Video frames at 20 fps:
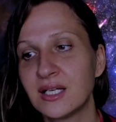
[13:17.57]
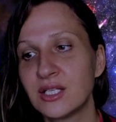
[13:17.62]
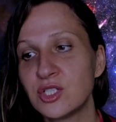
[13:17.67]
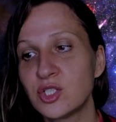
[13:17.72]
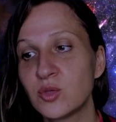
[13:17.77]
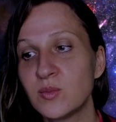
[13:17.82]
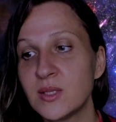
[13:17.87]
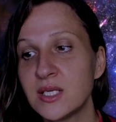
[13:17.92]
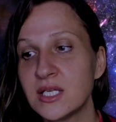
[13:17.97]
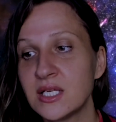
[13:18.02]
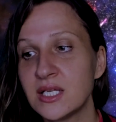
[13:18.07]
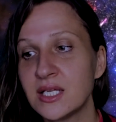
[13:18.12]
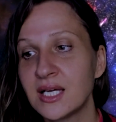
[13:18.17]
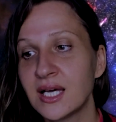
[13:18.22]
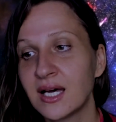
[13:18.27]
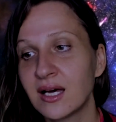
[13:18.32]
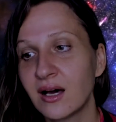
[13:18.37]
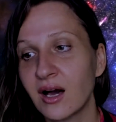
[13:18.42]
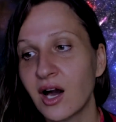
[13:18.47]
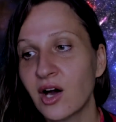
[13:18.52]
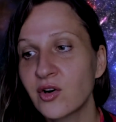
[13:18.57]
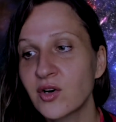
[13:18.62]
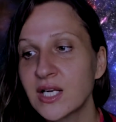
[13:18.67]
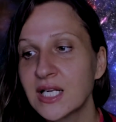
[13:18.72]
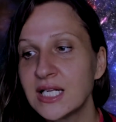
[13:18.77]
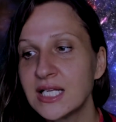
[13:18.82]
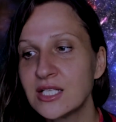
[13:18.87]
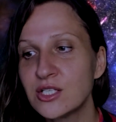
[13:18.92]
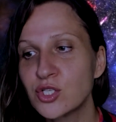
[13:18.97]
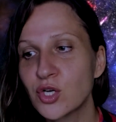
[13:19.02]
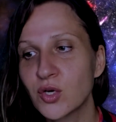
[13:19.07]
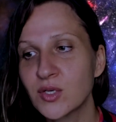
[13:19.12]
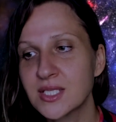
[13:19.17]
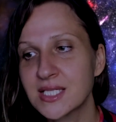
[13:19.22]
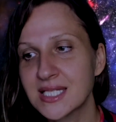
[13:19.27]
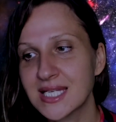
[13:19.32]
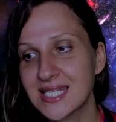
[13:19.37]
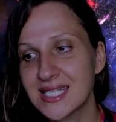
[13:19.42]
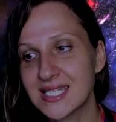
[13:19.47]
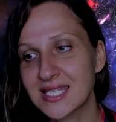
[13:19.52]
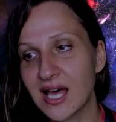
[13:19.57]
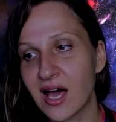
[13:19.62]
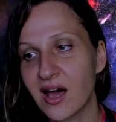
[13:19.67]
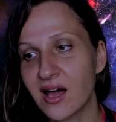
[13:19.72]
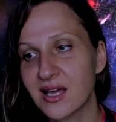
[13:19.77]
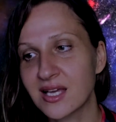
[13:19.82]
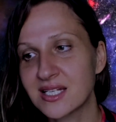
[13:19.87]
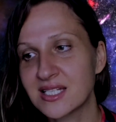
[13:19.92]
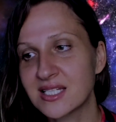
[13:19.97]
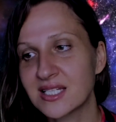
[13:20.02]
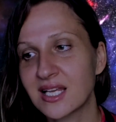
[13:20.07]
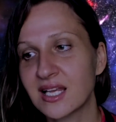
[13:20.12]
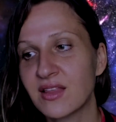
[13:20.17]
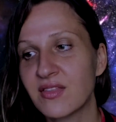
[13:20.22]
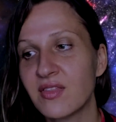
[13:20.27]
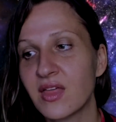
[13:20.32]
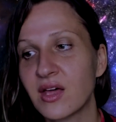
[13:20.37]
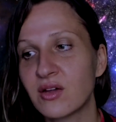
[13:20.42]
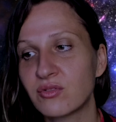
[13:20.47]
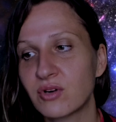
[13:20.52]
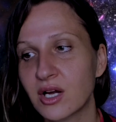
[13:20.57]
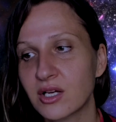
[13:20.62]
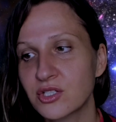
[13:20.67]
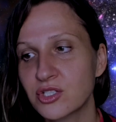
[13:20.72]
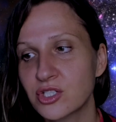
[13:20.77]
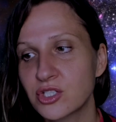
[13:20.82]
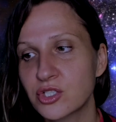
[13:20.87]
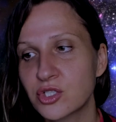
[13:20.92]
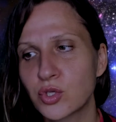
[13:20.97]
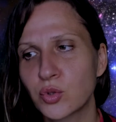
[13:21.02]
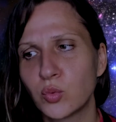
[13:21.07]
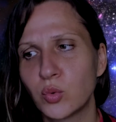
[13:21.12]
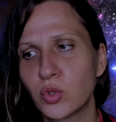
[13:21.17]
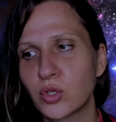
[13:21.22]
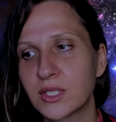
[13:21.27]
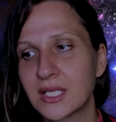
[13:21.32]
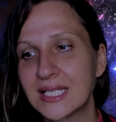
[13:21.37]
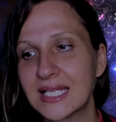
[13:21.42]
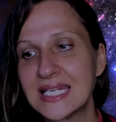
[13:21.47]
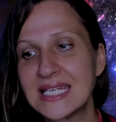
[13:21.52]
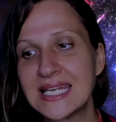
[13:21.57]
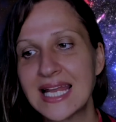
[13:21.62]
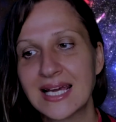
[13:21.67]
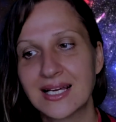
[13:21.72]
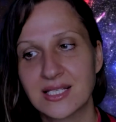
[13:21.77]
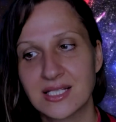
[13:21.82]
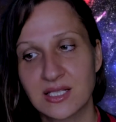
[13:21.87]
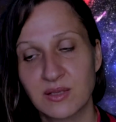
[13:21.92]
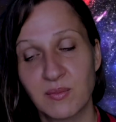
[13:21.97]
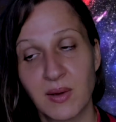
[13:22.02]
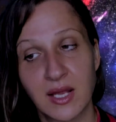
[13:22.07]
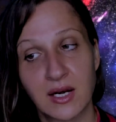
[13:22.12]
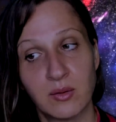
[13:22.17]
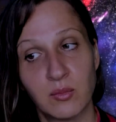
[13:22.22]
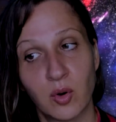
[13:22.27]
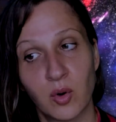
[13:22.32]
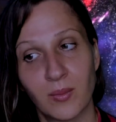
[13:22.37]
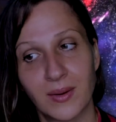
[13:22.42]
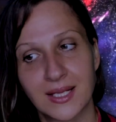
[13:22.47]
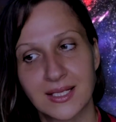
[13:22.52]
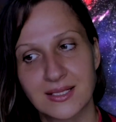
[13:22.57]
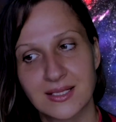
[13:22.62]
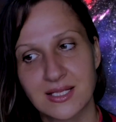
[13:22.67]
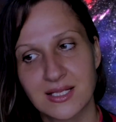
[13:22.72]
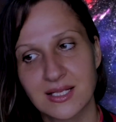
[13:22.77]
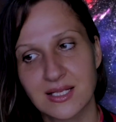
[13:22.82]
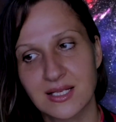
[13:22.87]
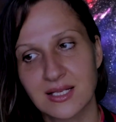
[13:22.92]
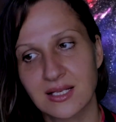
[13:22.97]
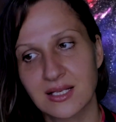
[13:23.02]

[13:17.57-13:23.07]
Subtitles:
to be hurriedly tossed aside in their rush towards the next better moment.